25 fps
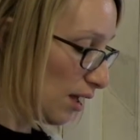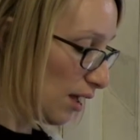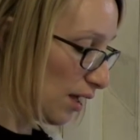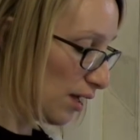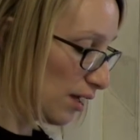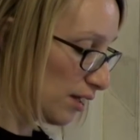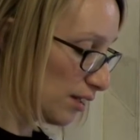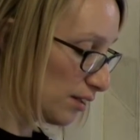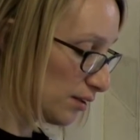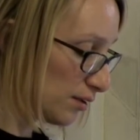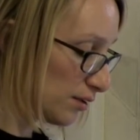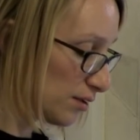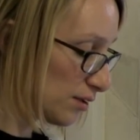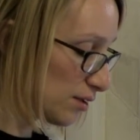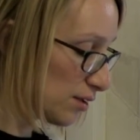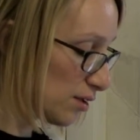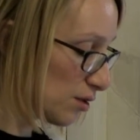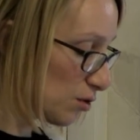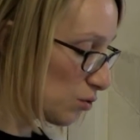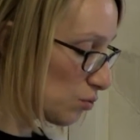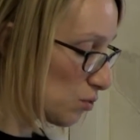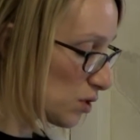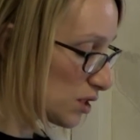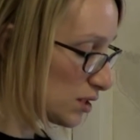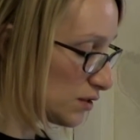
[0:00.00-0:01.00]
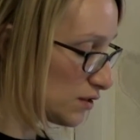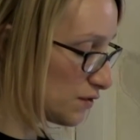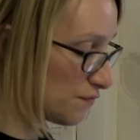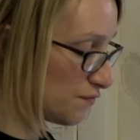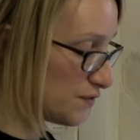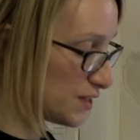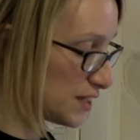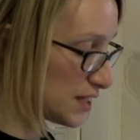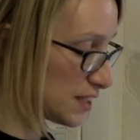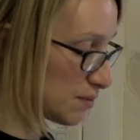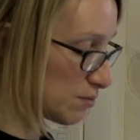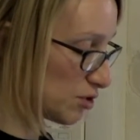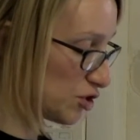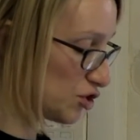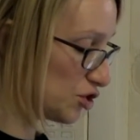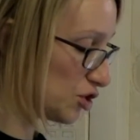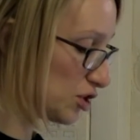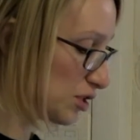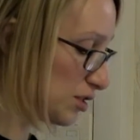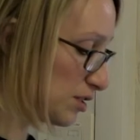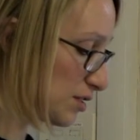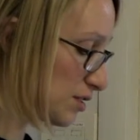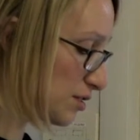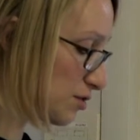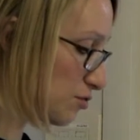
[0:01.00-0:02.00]
And what this
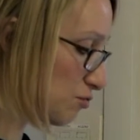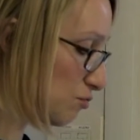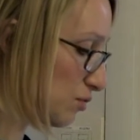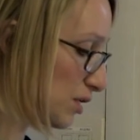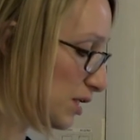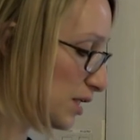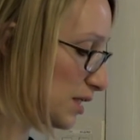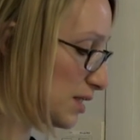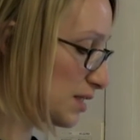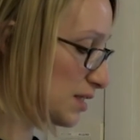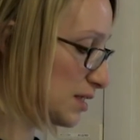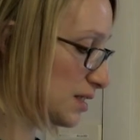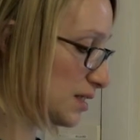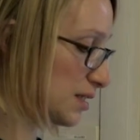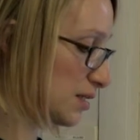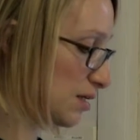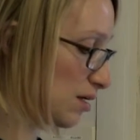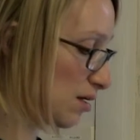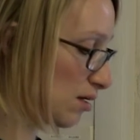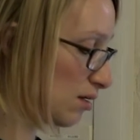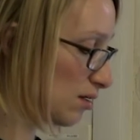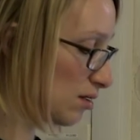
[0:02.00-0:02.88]
machine is doing is